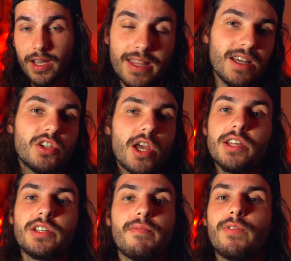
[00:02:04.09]
and then
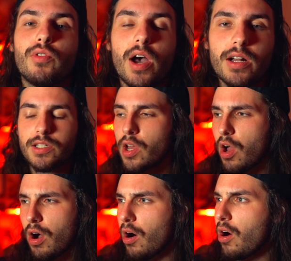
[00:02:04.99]
changed in Verrückt
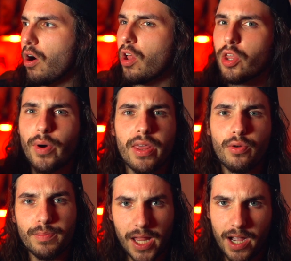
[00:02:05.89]
all the way
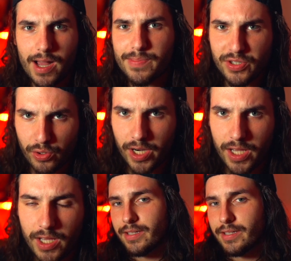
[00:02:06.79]
through Black Ops 3,